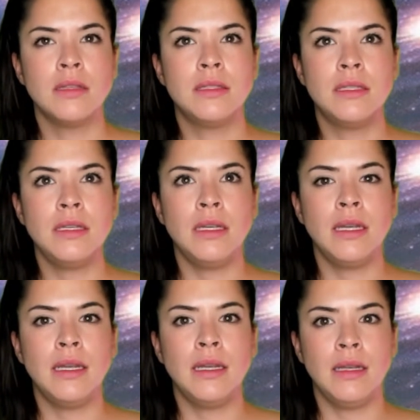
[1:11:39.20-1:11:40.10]

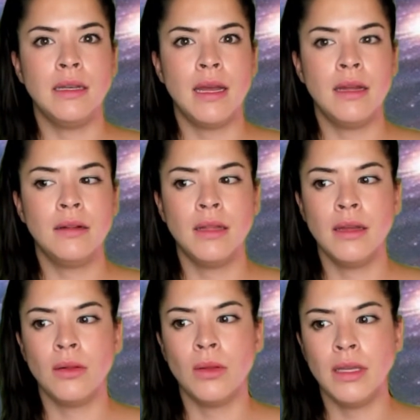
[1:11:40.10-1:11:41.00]

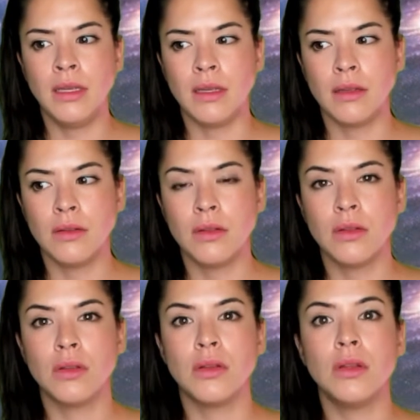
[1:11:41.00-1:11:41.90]
Z-E-L-L-E.
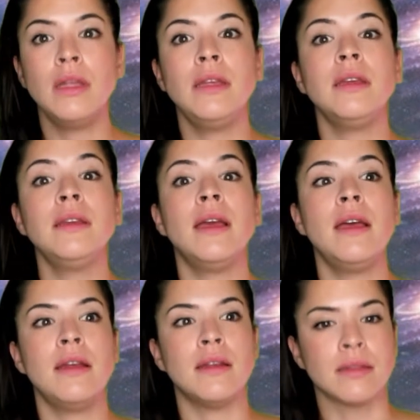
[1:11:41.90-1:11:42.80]

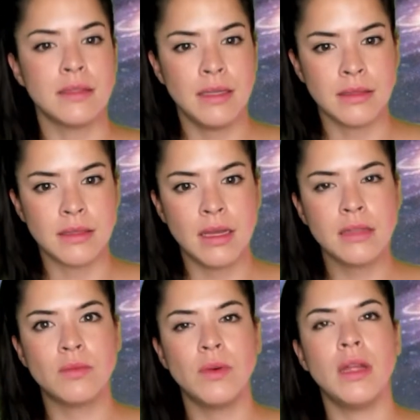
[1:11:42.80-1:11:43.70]
Yes,
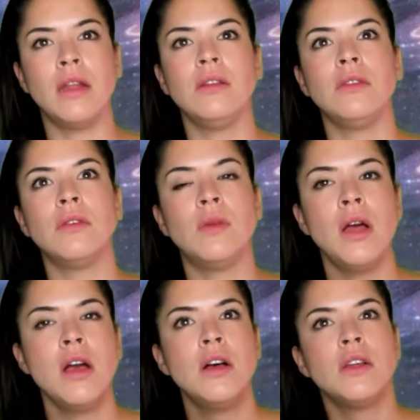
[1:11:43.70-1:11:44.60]
that's what, and you do,
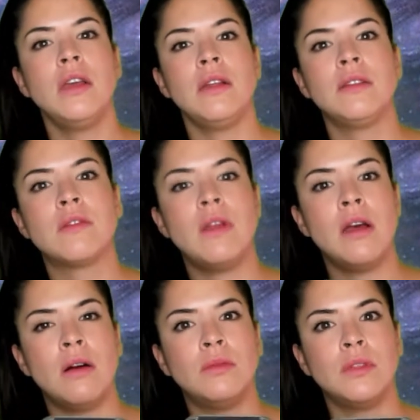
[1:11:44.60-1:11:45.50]
it's
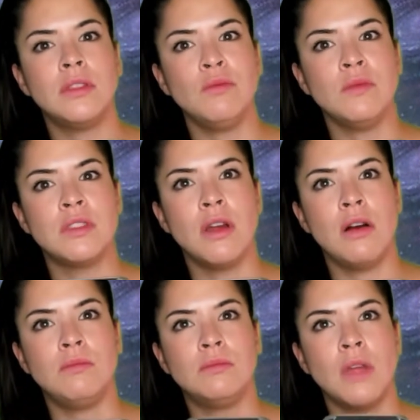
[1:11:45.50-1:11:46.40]
now,
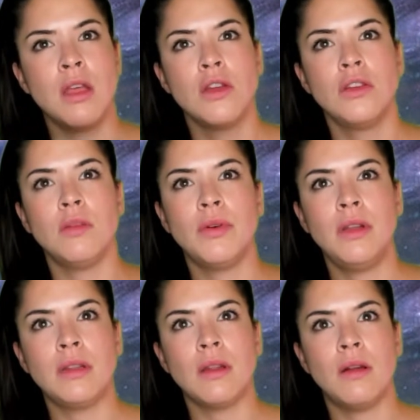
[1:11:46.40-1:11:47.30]
you put
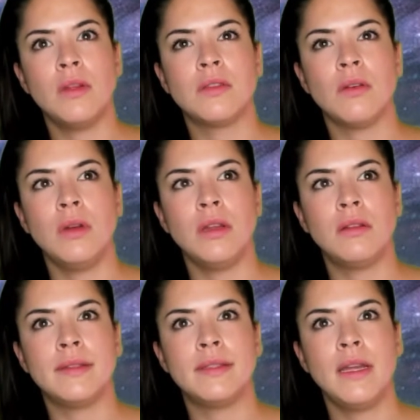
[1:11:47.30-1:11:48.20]
it up, so
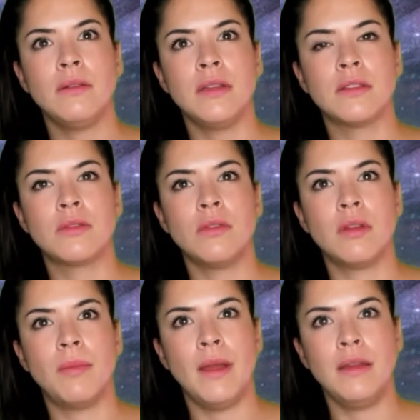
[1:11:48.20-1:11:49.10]
the Zelle is through
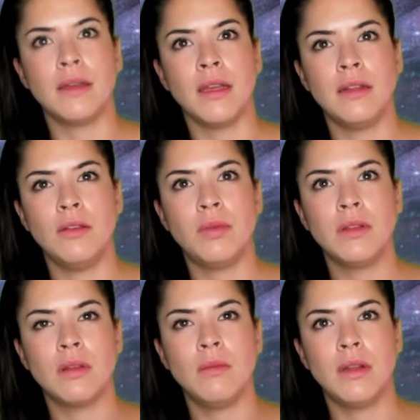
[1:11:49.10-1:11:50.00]
the bank, and you
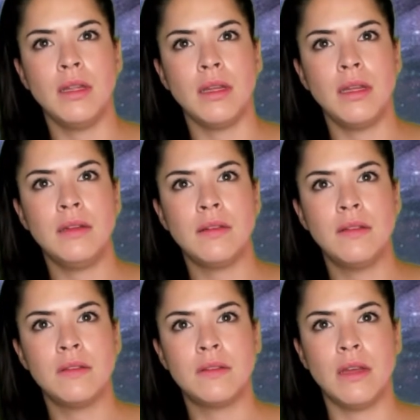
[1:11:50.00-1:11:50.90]
put the money into
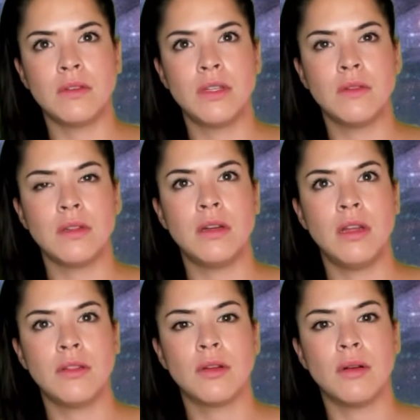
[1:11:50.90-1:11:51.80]
the Zelle to
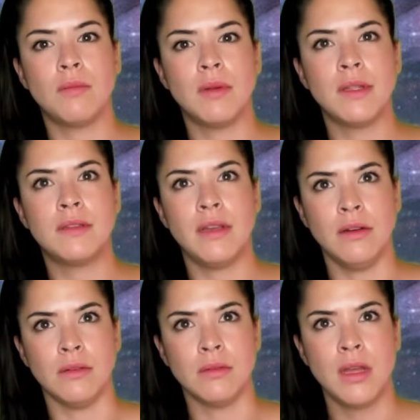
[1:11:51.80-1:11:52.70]
another
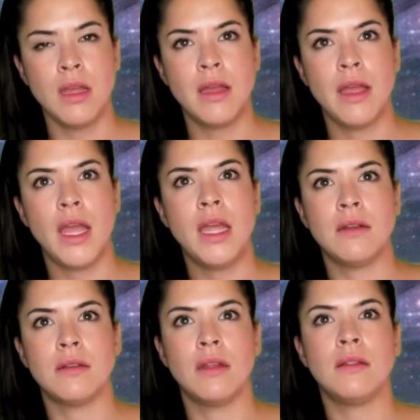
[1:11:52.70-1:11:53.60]
Zelle,
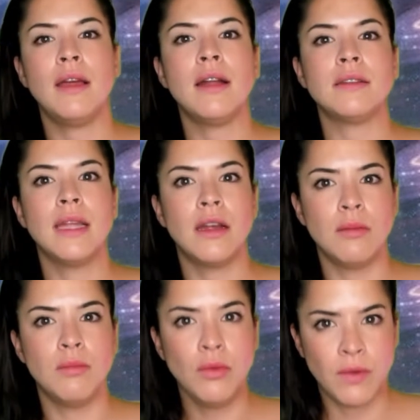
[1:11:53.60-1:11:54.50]
and that's how you
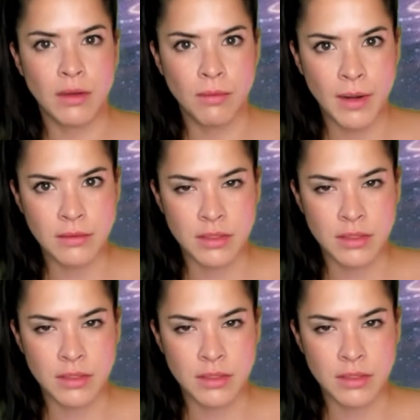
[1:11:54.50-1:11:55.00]
move it around.